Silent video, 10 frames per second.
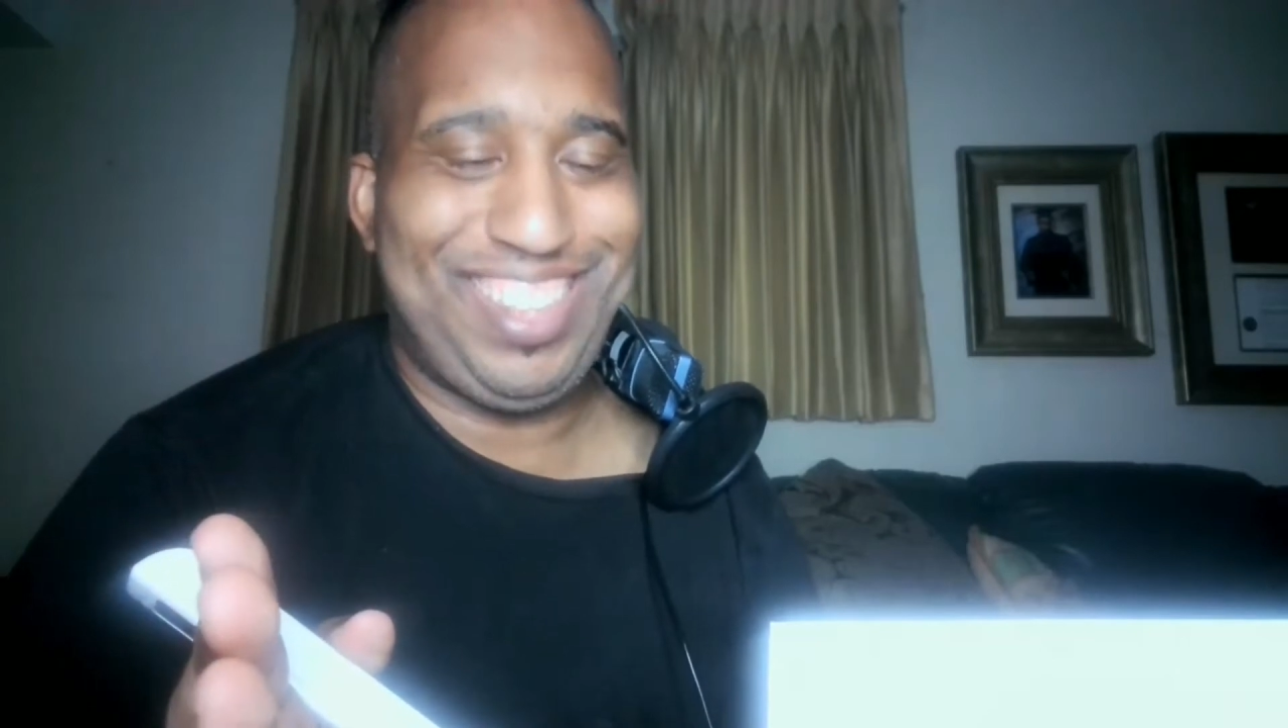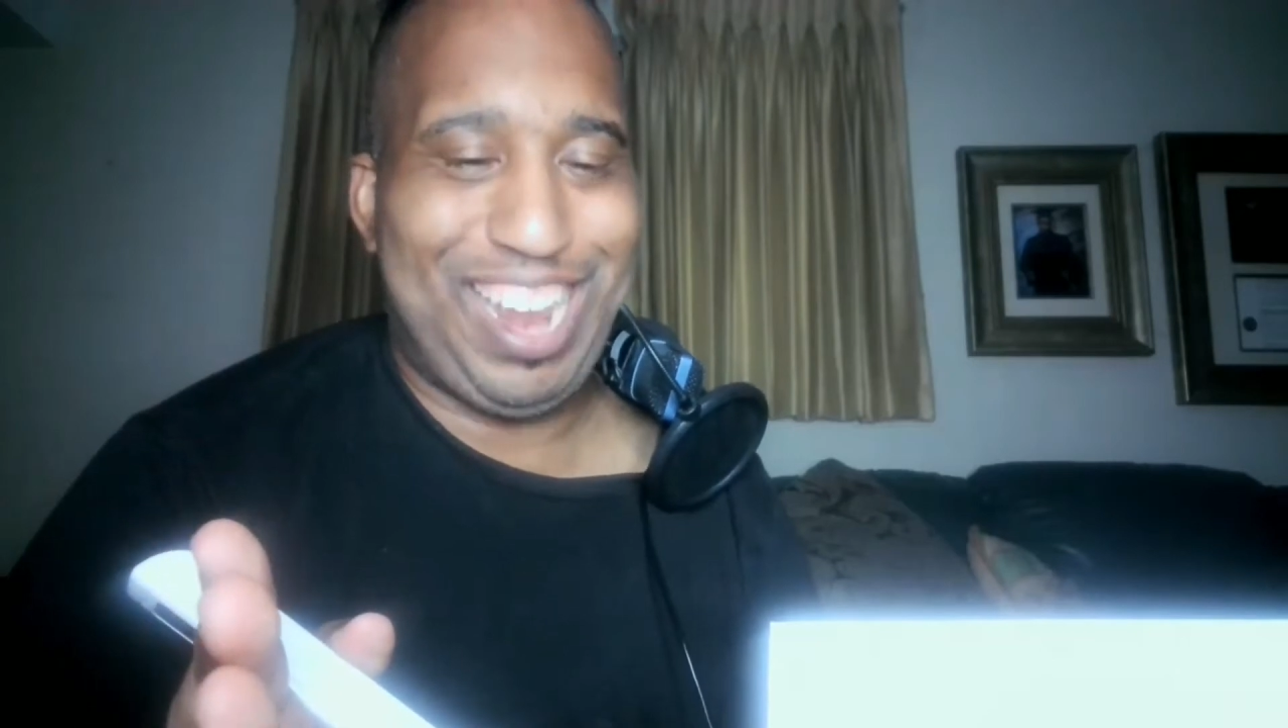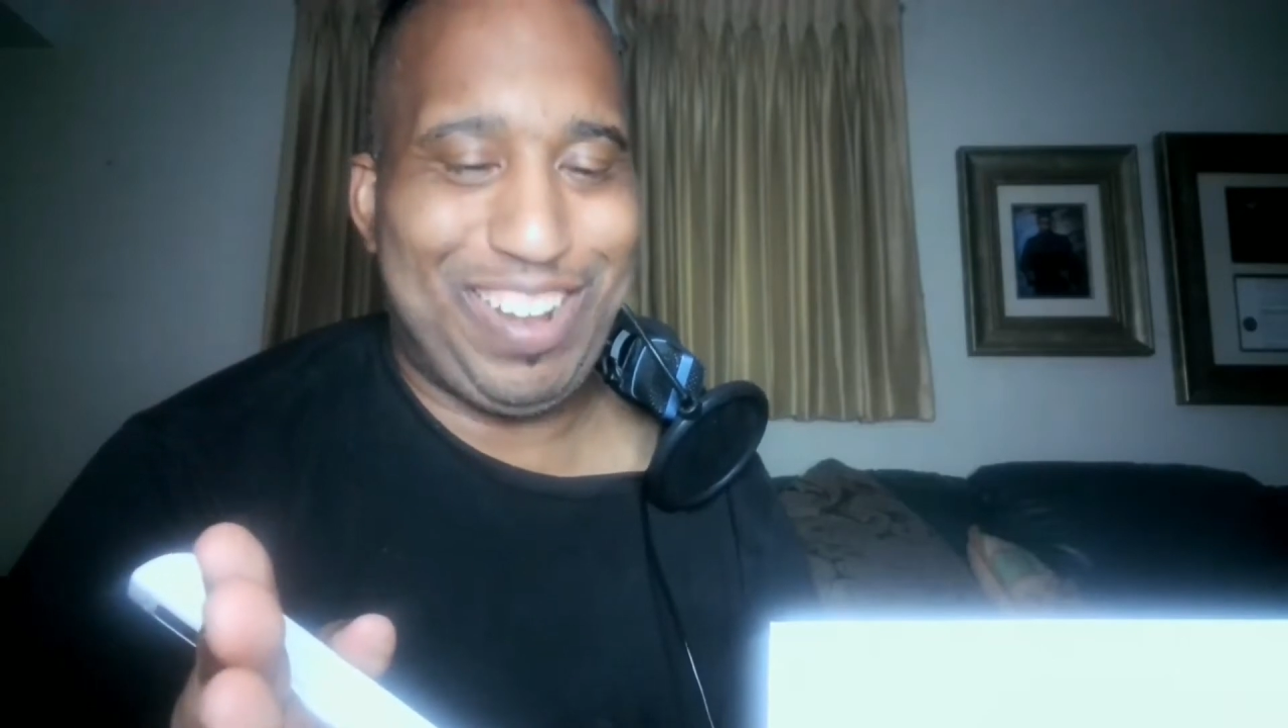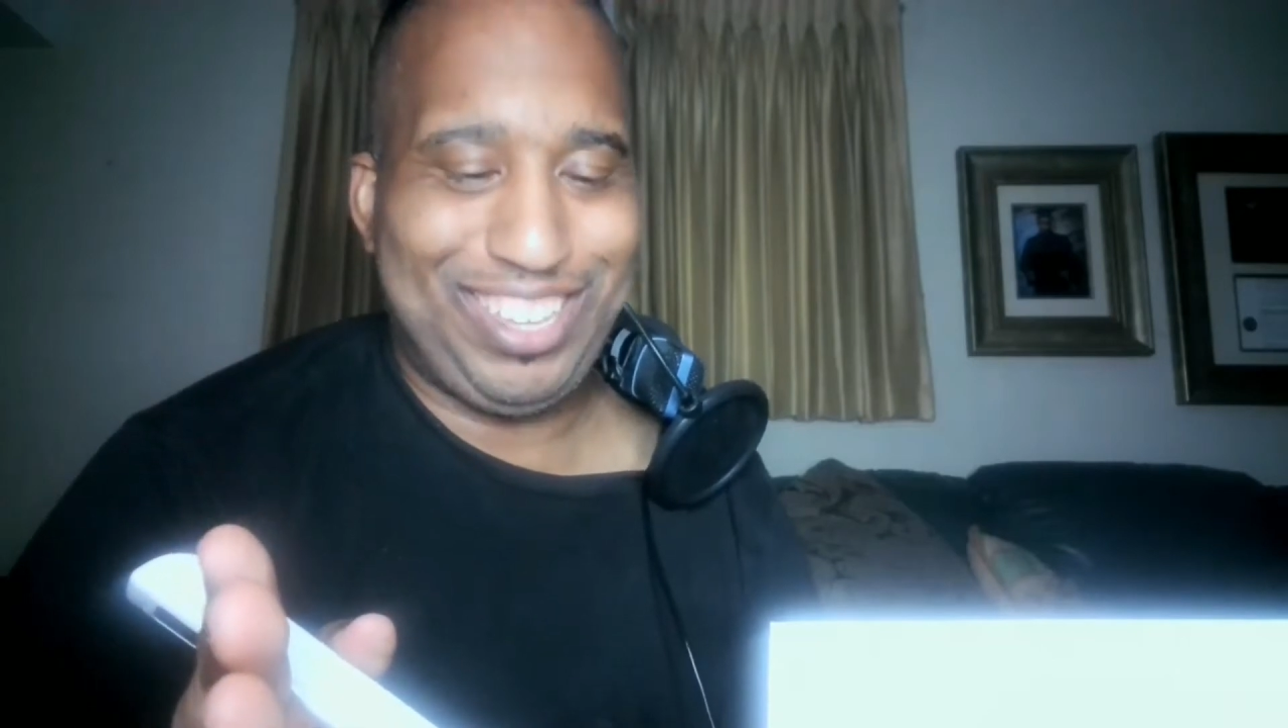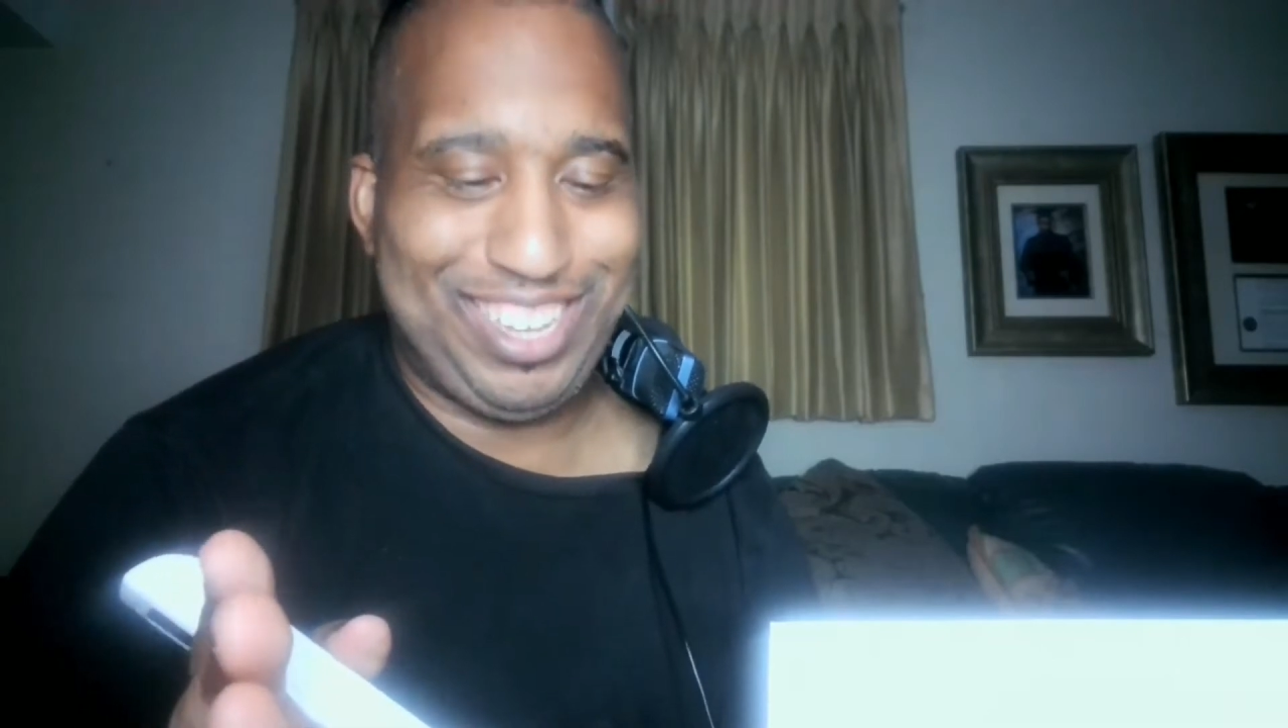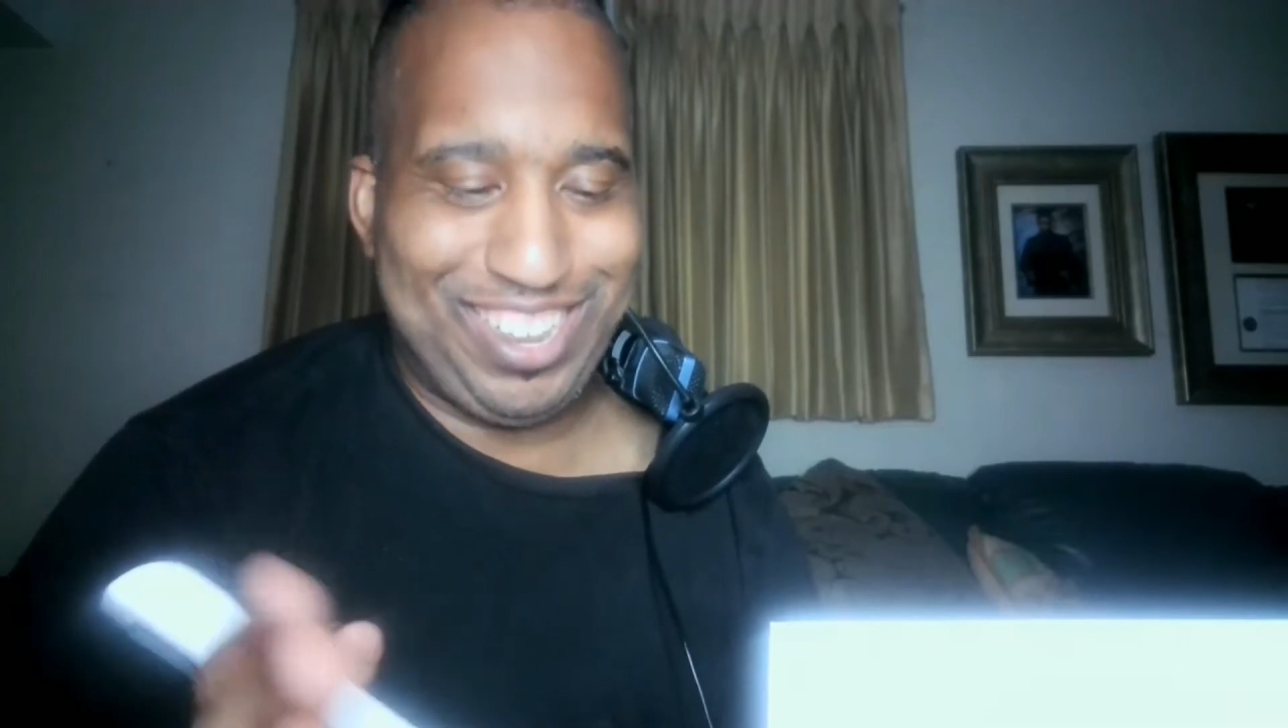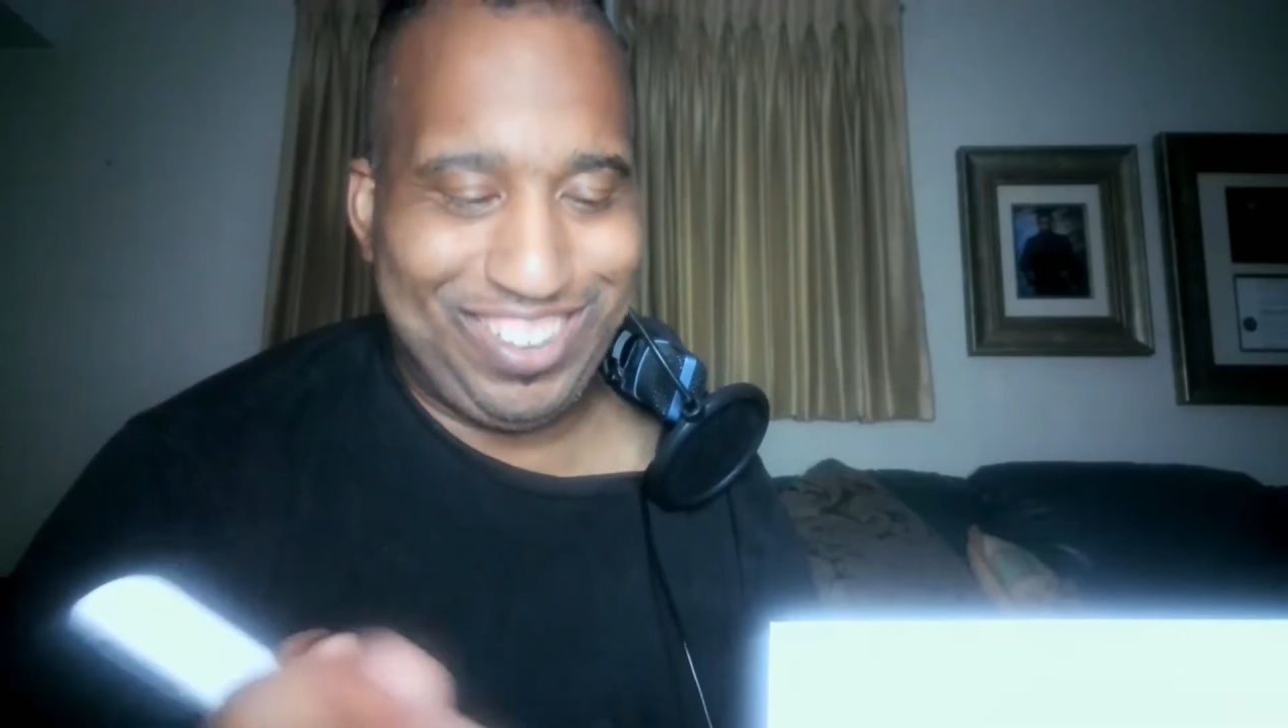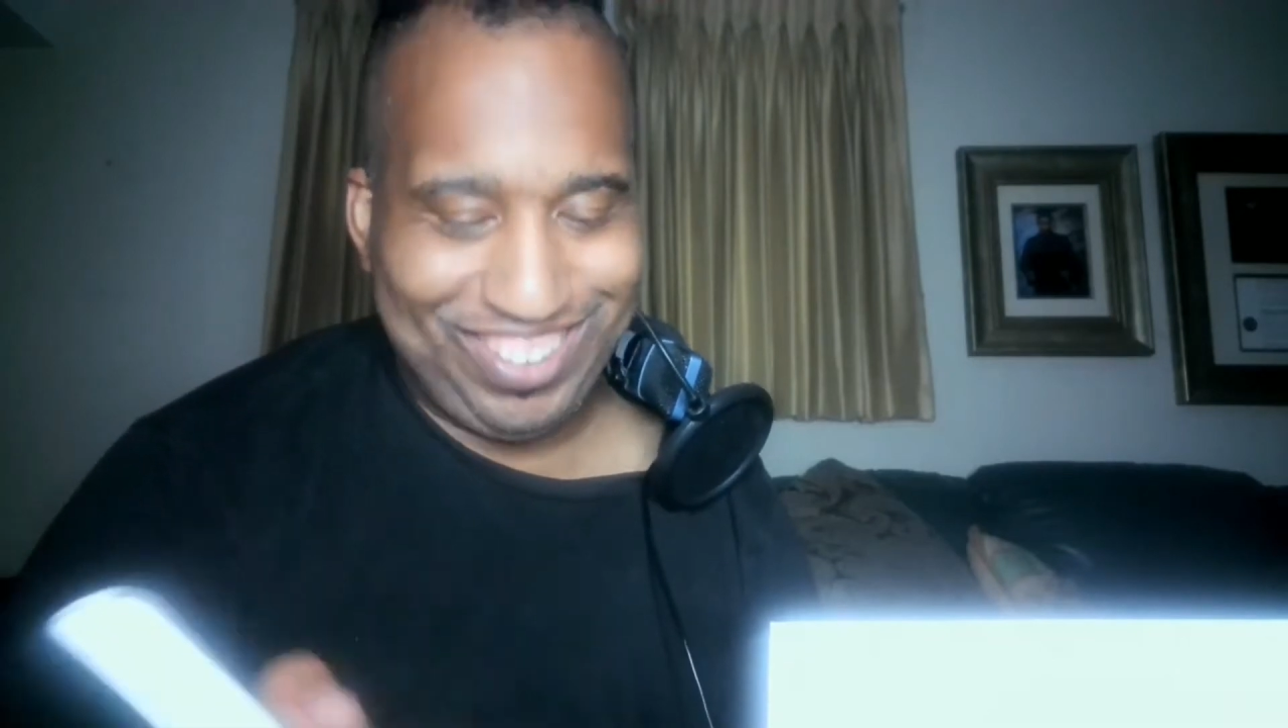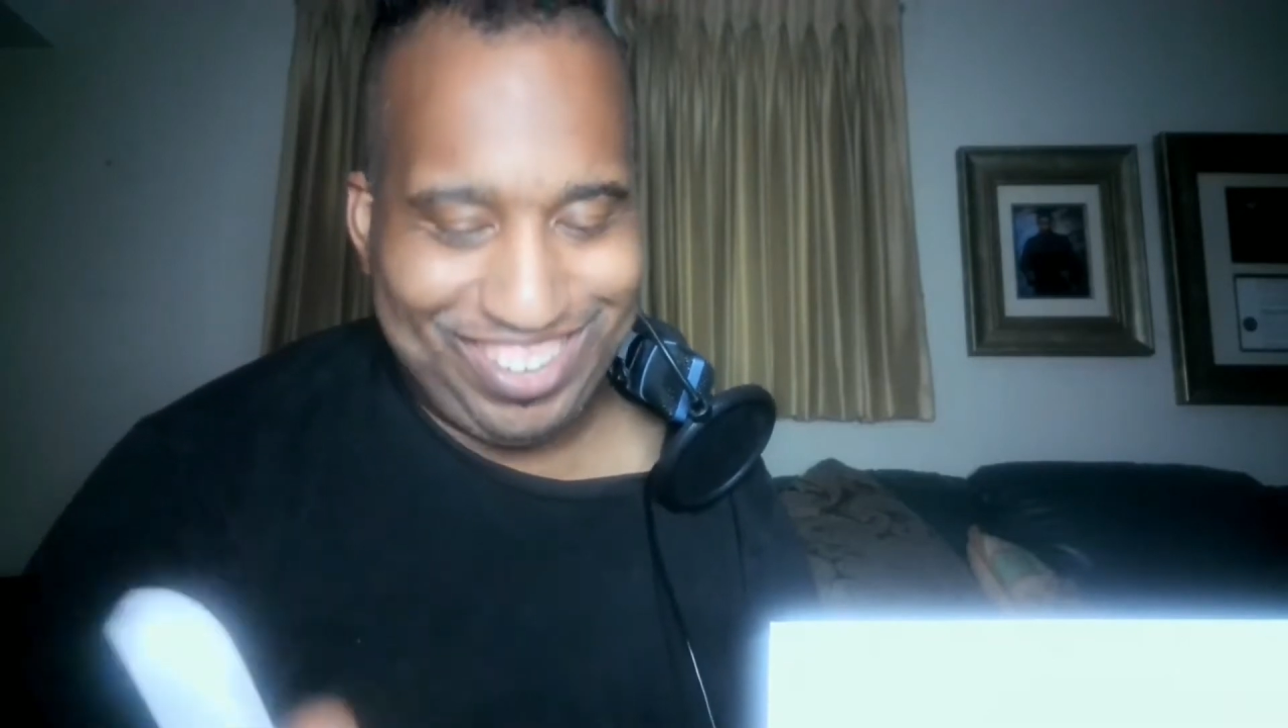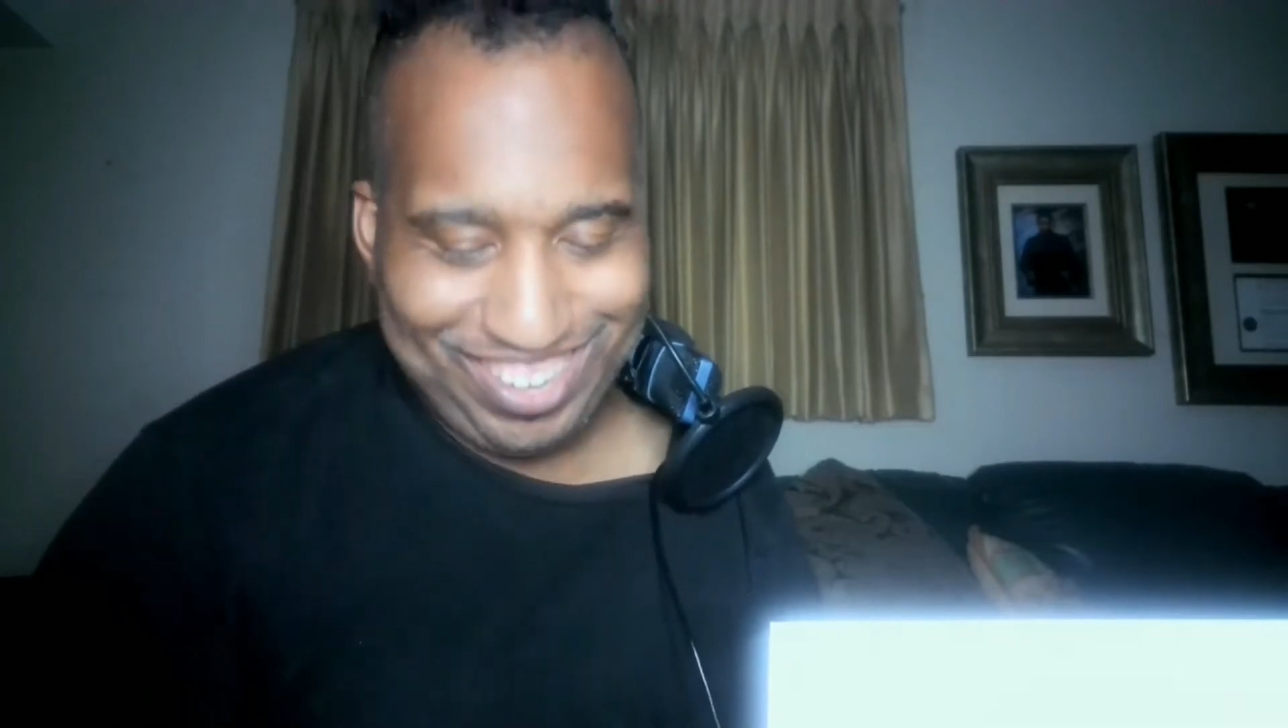I really
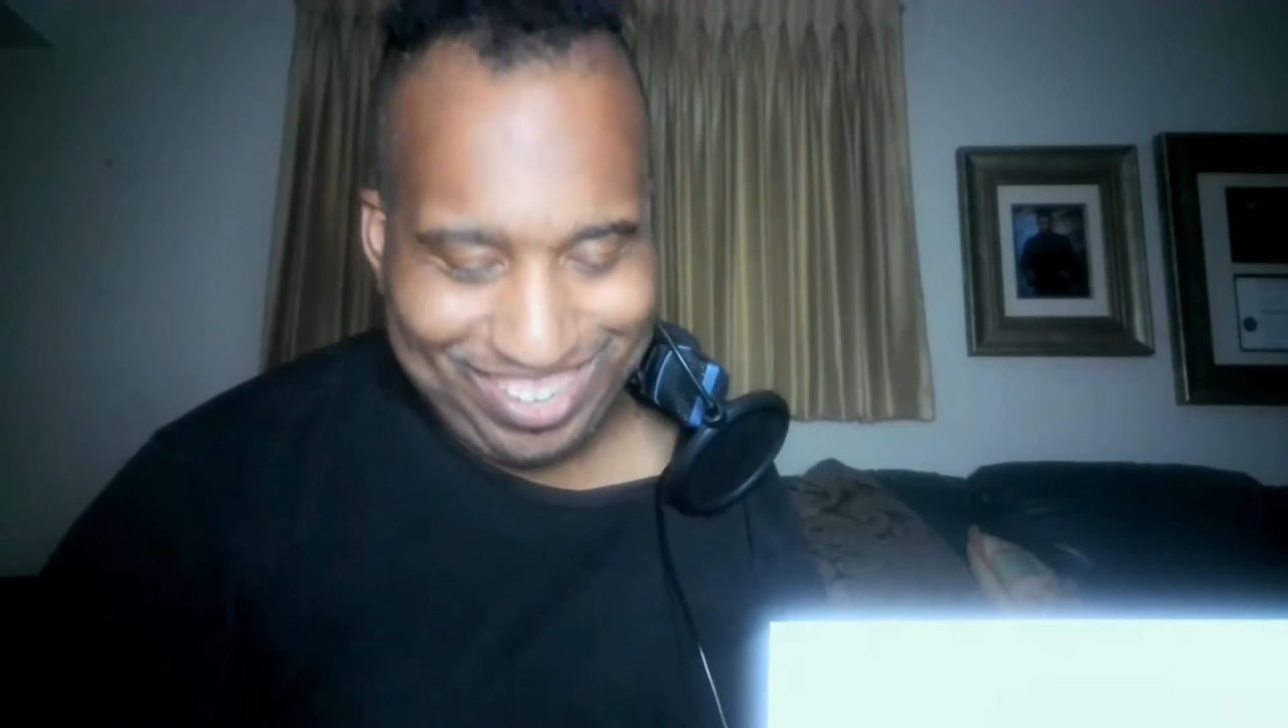don't.